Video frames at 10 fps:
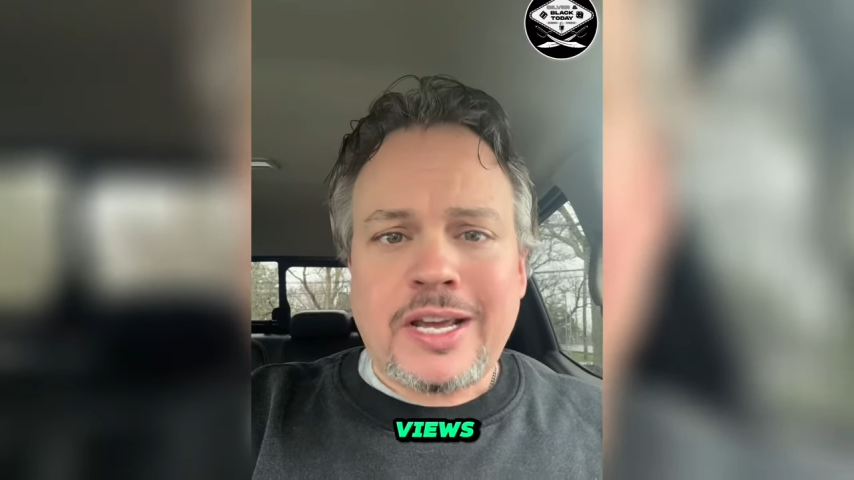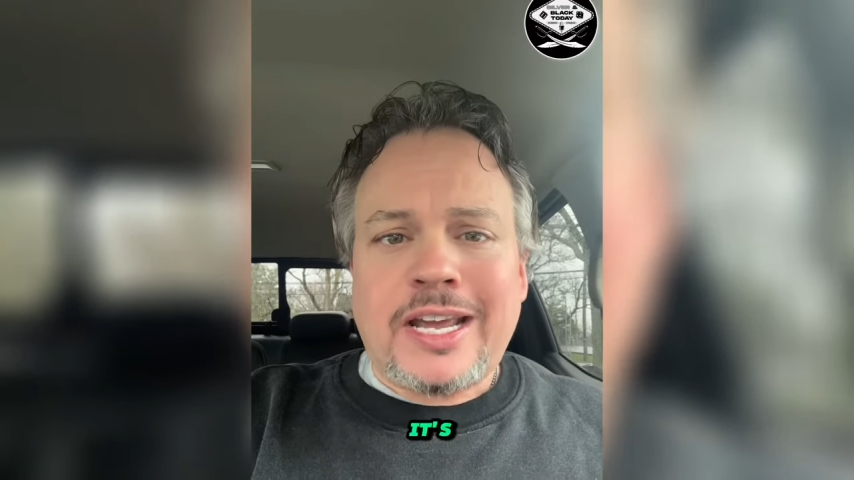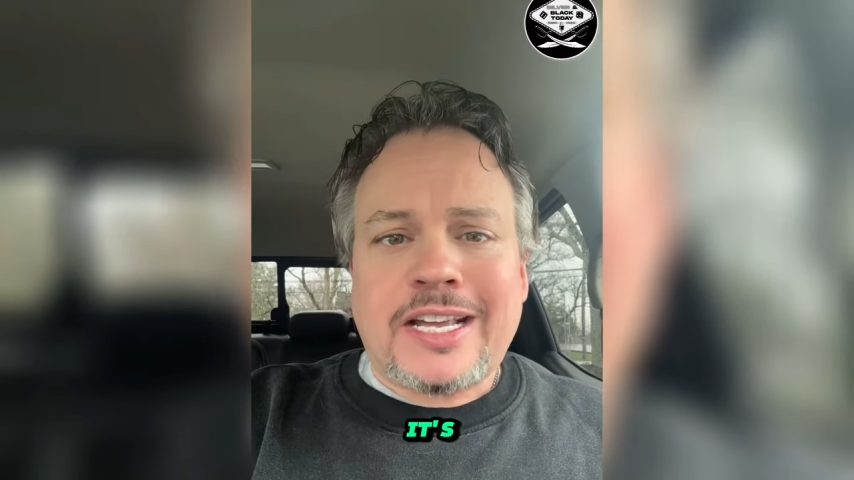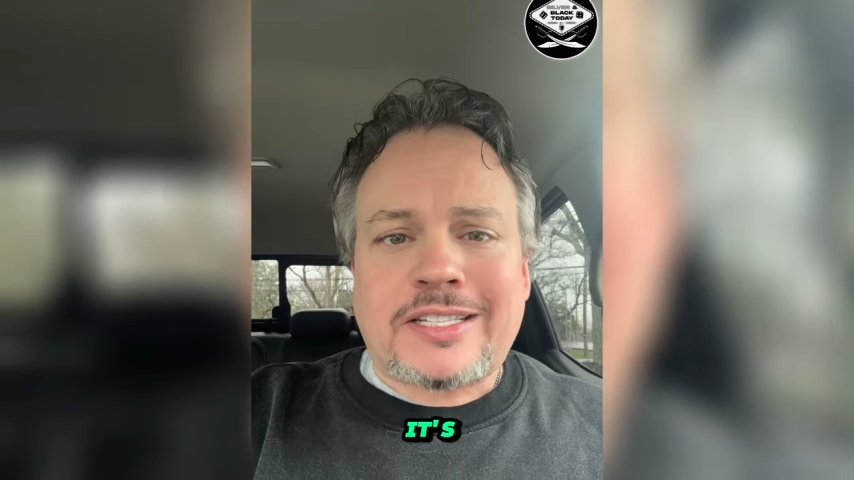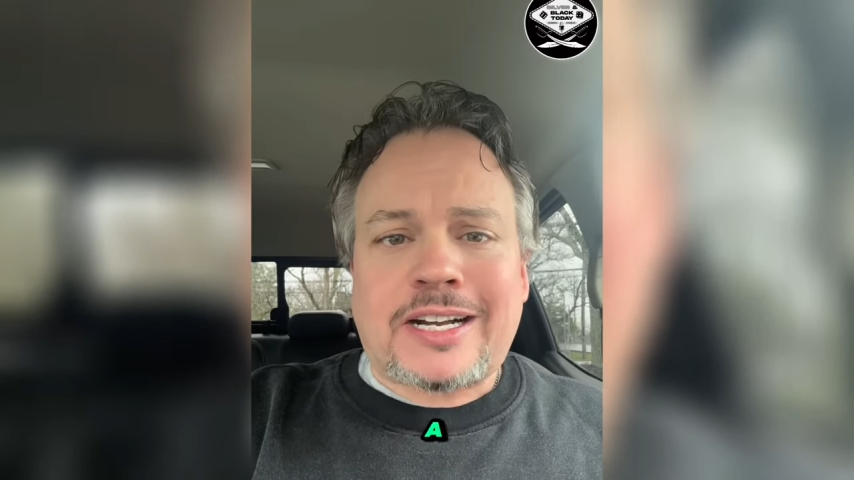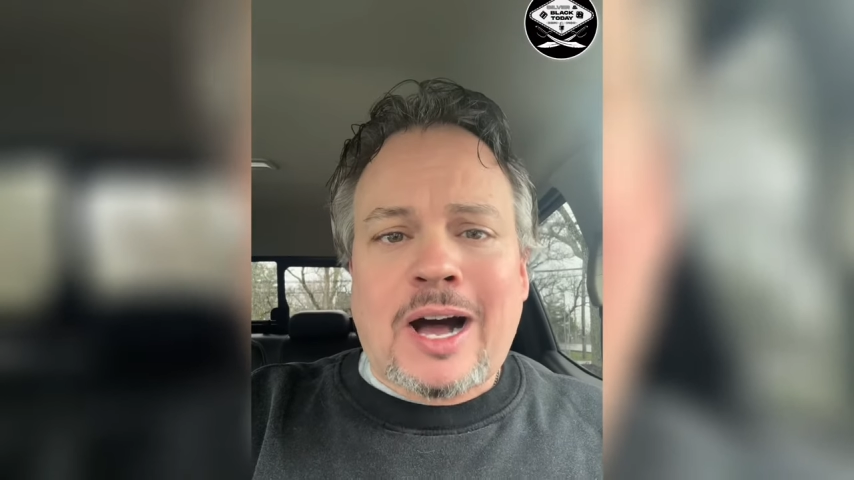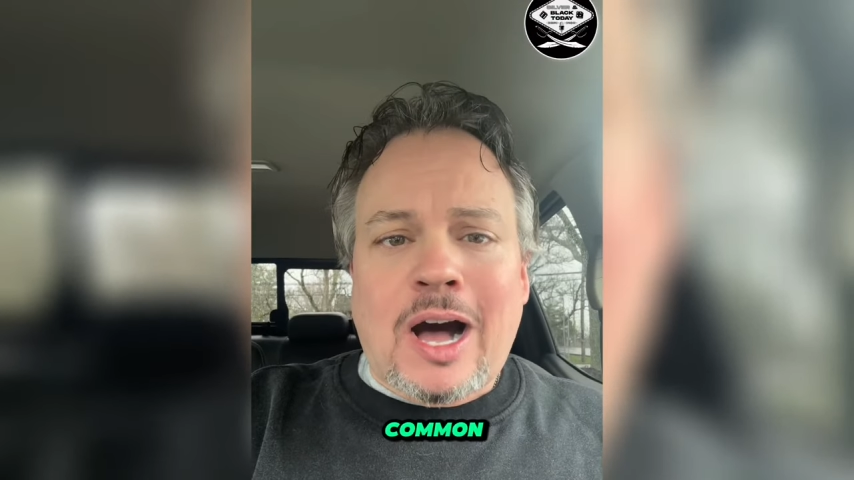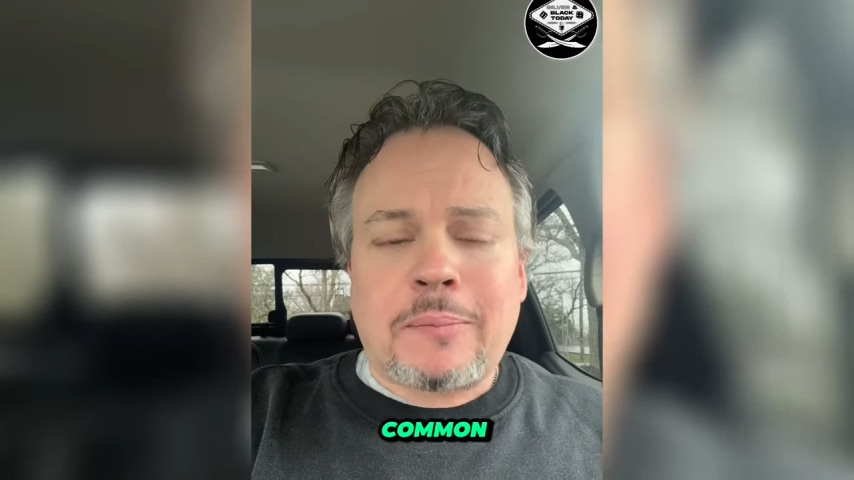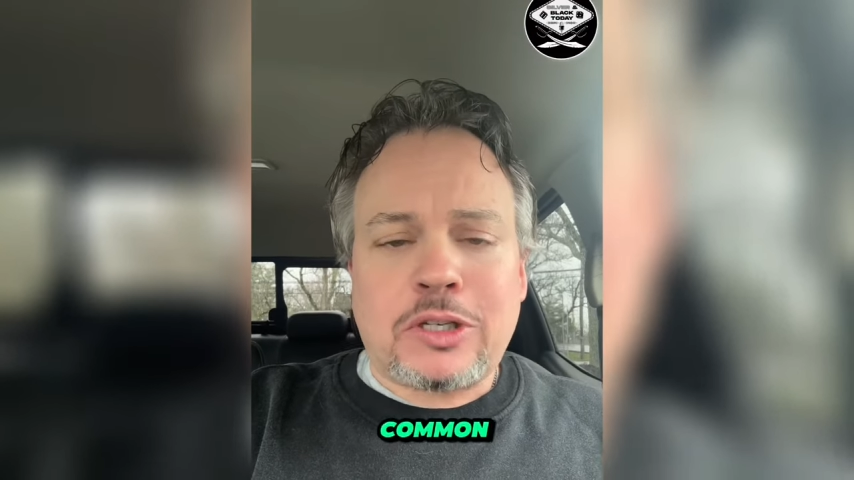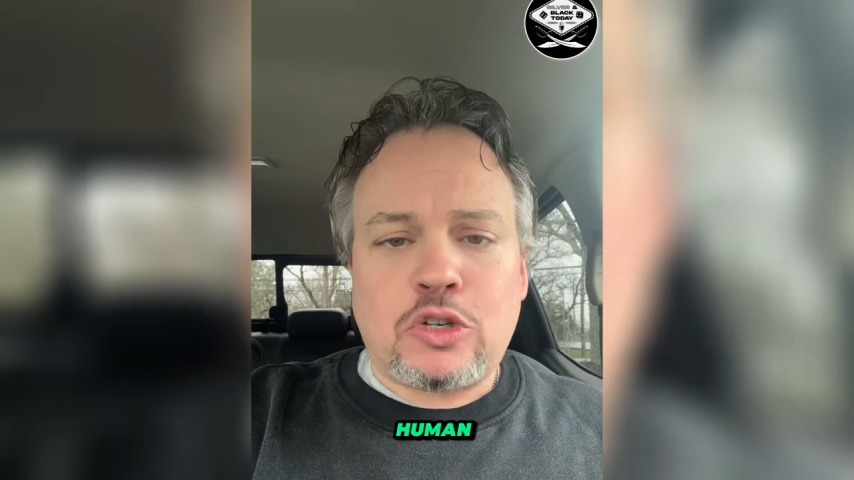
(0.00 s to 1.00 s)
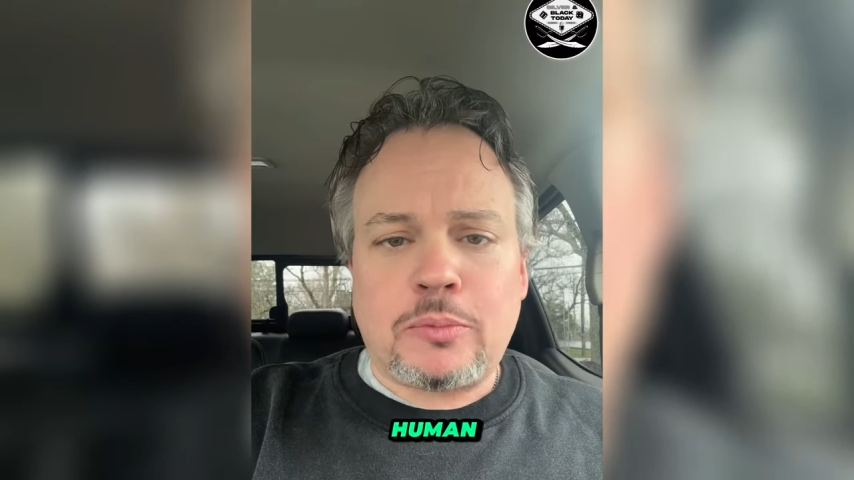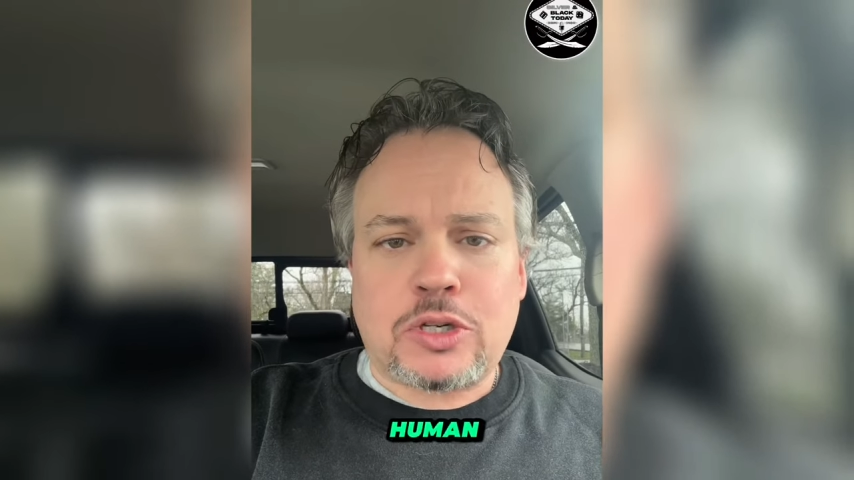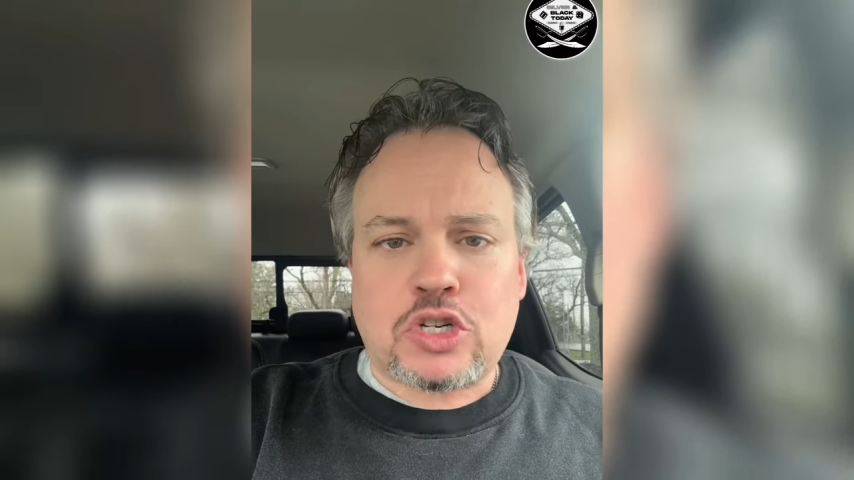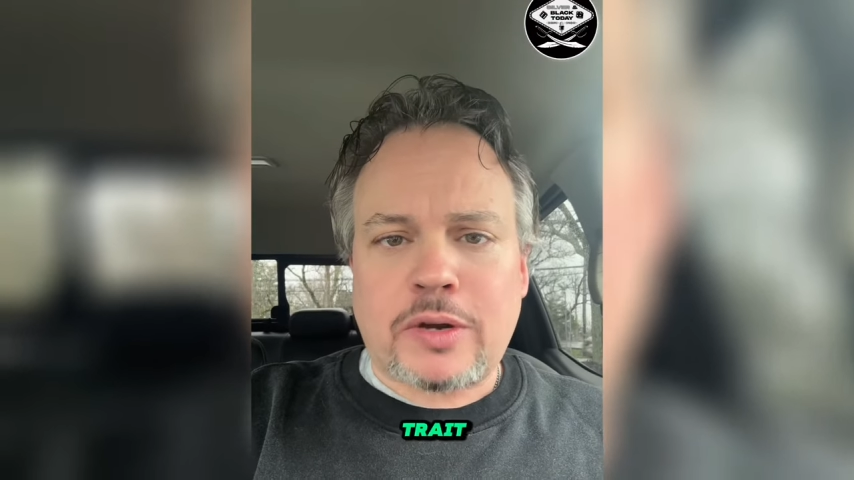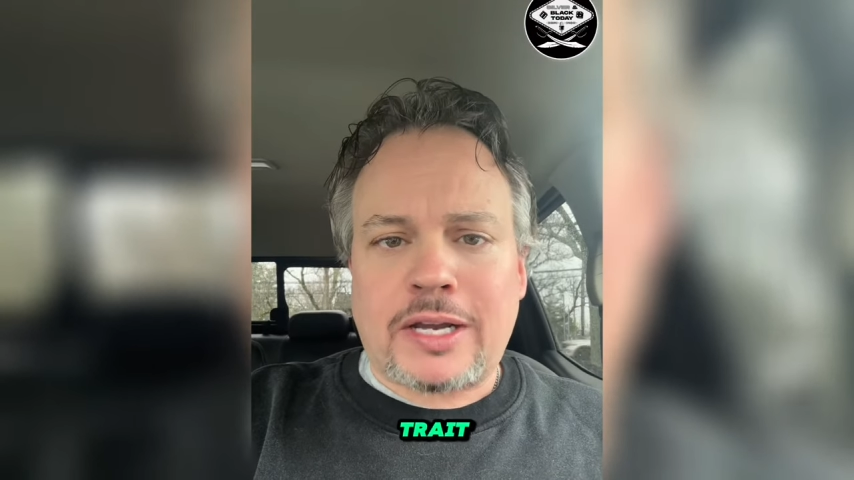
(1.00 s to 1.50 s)
It's a common human
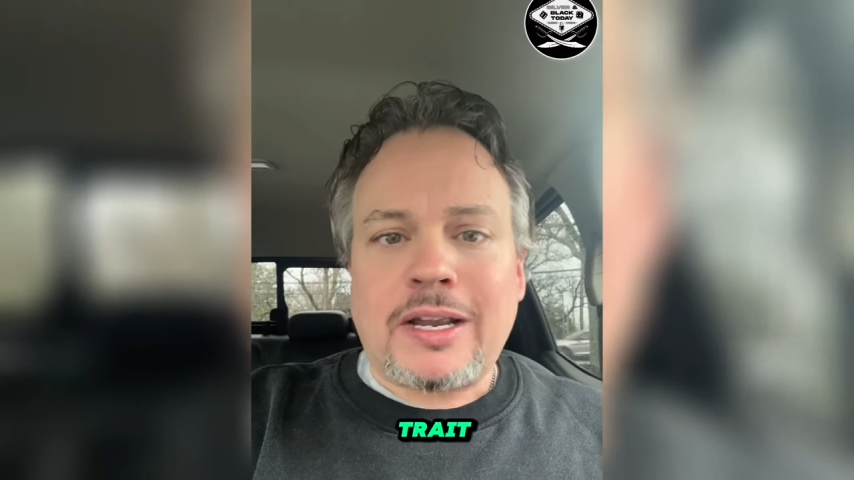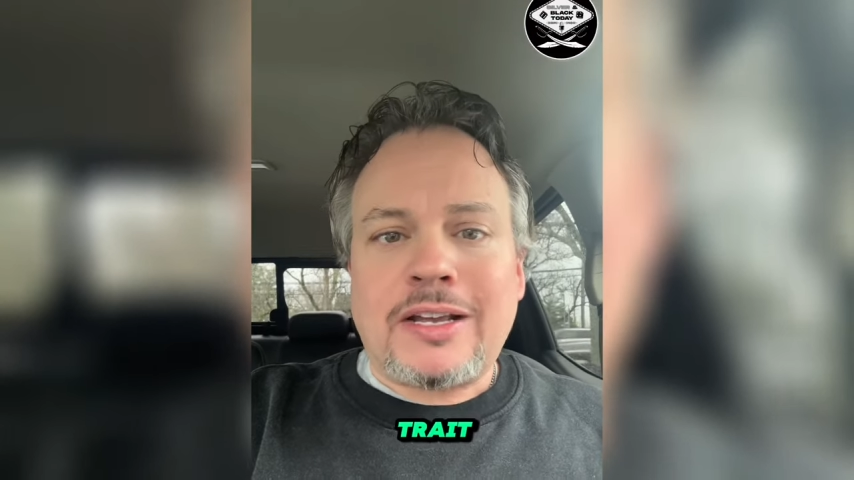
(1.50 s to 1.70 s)
trait,